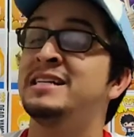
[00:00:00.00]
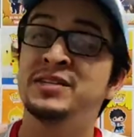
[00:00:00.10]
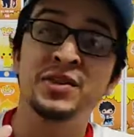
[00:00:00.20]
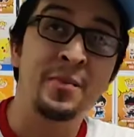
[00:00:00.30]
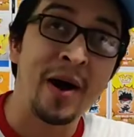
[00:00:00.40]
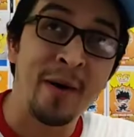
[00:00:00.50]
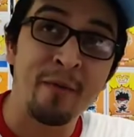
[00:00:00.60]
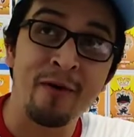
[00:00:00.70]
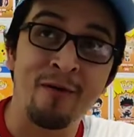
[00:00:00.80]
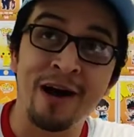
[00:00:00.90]
Is it the
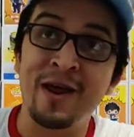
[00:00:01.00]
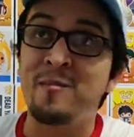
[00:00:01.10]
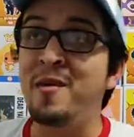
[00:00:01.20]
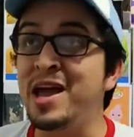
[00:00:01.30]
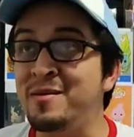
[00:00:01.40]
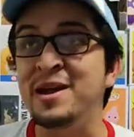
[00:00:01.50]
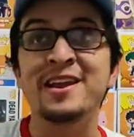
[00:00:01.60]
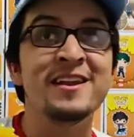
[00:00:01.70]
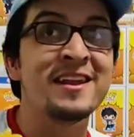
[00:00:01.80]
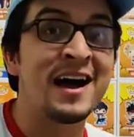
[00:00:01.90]
pop we wanted?
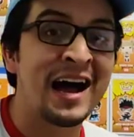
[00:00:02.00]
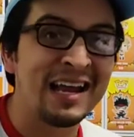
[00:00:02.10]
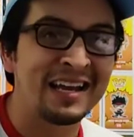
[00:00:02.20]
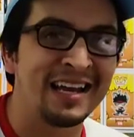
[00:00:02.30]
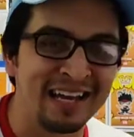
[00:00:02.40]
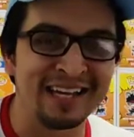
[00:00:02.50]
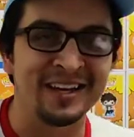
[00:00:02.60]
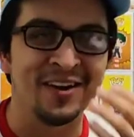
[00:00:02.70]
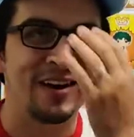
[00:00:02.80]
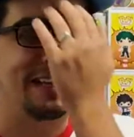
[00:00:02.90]
Maybe not.
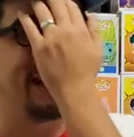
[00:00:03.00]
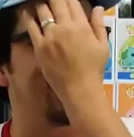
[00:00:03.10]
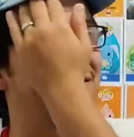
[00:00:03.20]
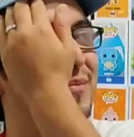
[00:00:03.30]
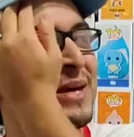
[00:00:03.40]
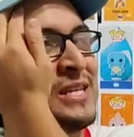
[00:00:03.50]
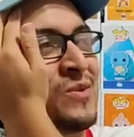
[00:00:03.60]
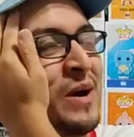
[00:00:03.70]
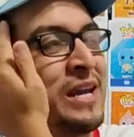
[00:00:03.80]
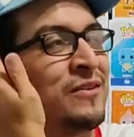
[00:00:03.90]
you know, I think
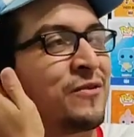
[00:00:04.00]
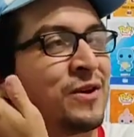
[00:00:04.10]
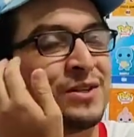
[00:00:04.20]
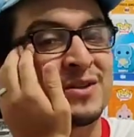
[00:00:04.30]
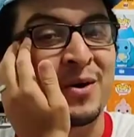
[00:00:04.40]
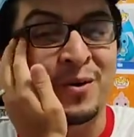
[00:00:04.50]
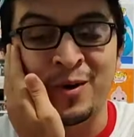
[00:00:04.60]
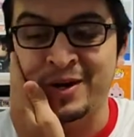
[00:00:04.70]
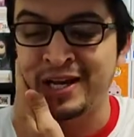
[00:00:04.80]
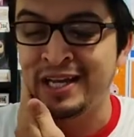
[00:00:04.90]
everybody's waiting for a
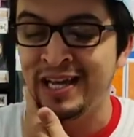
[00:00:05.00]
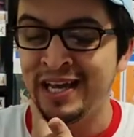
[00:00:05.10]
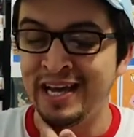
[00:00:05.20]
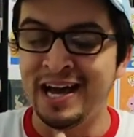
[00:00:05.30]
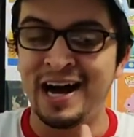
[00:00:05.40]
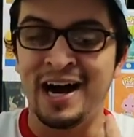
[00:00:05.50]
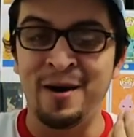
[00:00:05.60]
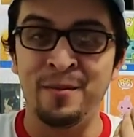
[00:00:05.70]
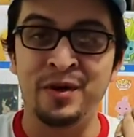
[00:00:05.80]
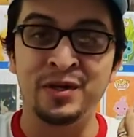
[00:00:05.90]
Todoroki,
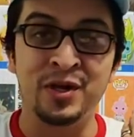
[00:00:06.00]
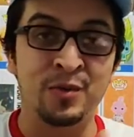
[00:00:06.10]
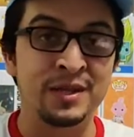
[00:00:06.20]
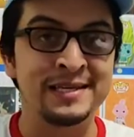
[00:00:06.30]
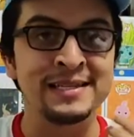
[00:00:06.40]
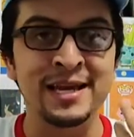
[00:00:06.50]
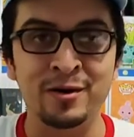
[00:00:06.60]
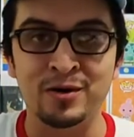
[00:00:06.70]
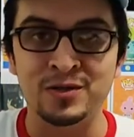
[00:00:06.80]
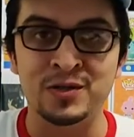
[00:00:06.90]
um, you know, with his
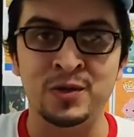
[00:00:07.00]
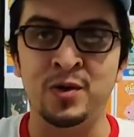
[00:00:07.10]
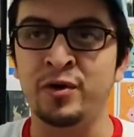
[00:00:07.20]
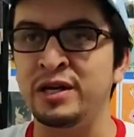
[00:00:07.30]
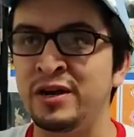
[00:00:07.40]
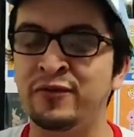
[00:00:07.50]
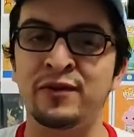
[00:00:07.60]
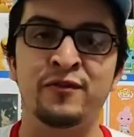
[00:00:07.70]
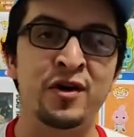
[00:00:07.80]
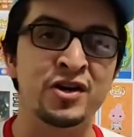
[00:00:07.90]
hero suit or a
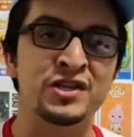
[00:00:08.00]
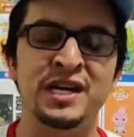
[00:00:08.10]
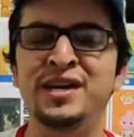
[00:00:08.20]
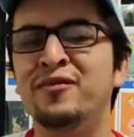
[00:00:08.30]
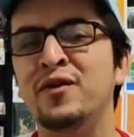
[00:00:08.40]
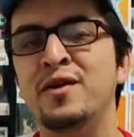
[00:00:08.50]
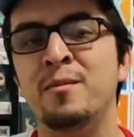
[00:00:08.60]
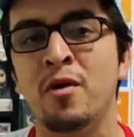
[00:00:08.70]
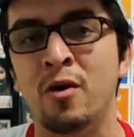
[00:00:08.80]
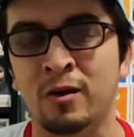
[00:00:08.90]
different version, a
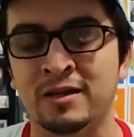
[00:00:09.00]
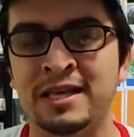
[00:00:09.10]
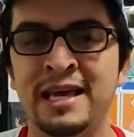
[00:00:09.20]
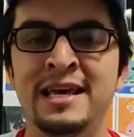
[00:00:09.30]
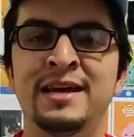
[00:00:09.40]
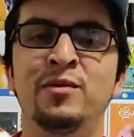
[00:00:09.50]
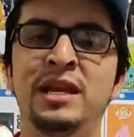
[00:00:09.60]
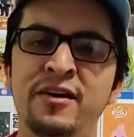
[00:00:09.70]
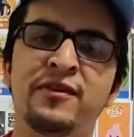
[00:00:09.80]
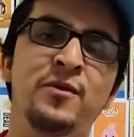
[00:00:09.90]
different mold. We
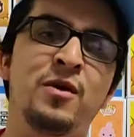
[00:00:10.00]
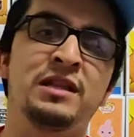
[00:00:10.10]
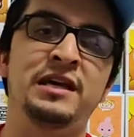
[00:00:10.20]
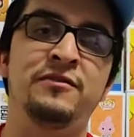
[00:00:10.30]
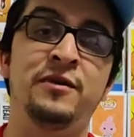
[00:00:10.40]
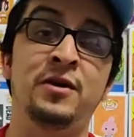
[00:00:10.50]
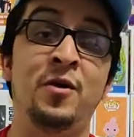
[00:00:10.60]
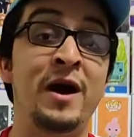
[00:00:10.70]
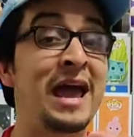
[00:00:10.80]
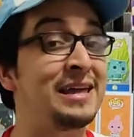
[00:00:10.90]
definitely want that
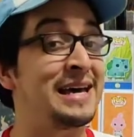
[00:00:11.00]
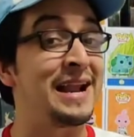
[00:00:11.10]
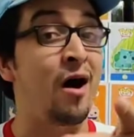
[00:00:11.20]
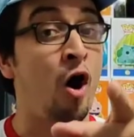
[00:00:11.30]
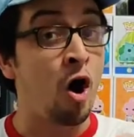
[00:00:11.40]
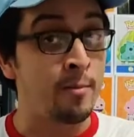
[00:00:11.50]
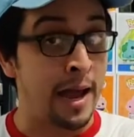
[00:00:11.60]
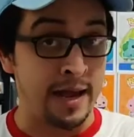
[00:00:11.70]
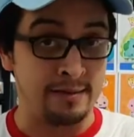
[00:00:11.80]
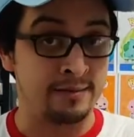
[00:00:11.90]
Funko. Hey, that All
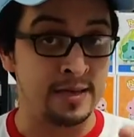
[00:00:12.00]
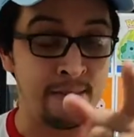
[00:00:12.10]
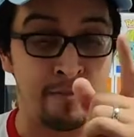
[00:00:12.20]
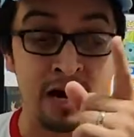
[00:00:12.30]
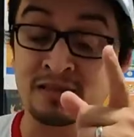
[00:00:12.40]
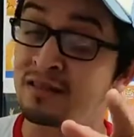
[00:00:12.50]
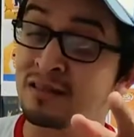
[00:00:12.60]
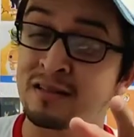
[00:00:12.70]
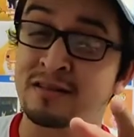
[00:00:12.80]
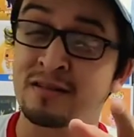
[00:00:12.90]
Might, that
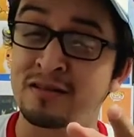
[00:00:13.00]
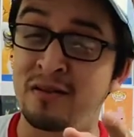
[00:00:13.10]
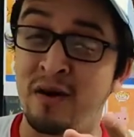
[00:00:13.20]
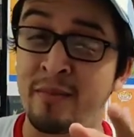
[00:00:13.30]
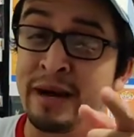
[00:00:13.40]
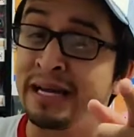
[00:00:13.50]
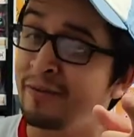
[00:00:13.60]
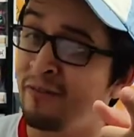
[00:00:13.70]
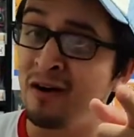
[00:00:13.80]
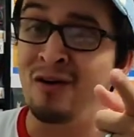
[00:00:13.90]
BoxLunch exclusive All
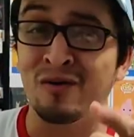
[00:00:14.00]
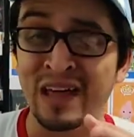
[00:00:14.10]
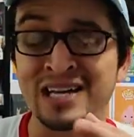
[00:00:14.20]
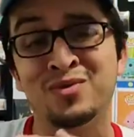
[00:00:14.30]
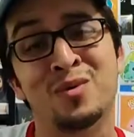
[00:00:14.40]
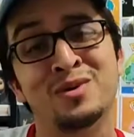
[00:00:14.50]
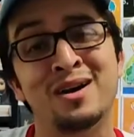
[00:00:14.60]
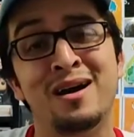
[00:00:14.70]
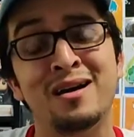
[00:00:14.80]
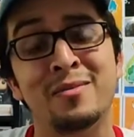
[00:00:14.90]
Might Funko. That's what we're
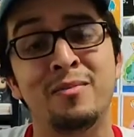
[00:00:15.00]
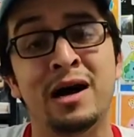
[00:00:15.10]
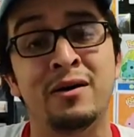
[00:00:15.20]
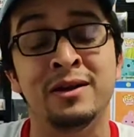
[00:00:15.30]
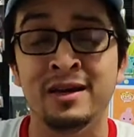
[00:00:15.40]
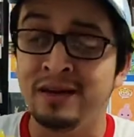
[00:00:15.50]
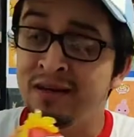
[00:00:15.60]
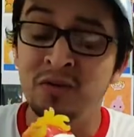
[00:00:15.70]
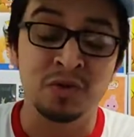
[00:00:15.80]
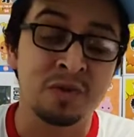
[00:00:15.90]
talking about.
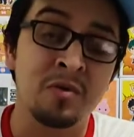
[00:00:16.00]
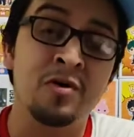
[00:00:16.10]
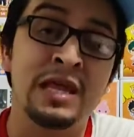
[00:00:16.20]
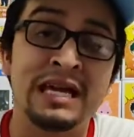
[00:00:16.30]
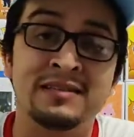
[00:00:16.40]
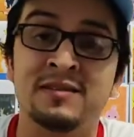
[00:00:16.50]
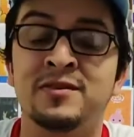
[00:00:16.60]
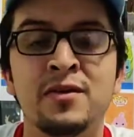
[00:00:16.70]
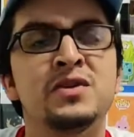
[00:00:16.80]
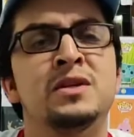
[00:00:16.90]
Do some more of that
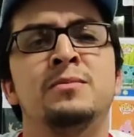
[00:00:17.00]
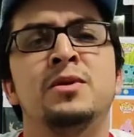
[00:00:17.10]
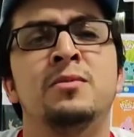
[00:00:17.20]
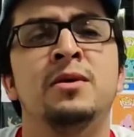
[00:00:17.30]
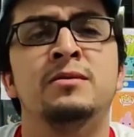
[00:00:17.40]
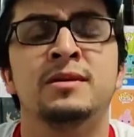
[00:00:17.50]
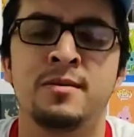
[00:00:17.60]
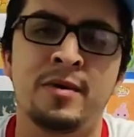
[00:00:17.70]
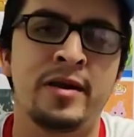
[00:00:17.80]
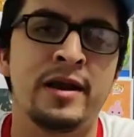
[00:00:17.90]
stuff. Give us some new molds.
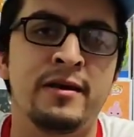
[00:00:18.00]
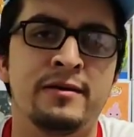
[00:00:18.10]
Come on.